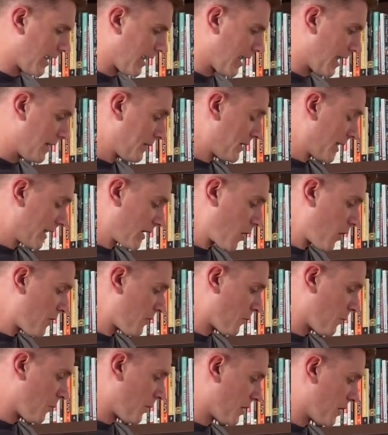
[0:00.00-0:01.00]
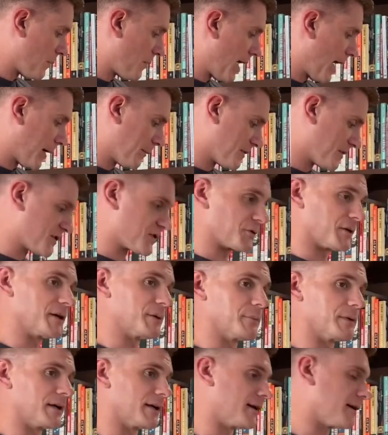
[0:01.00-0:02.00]
And then I call the one on the bottom a string
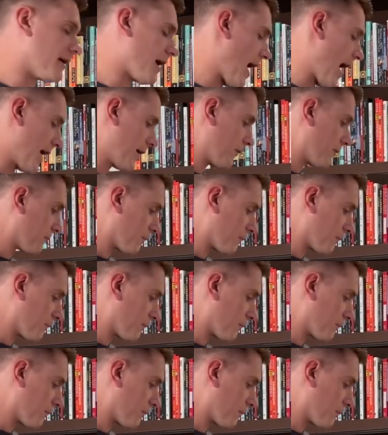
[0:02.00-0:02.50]
bean. I don't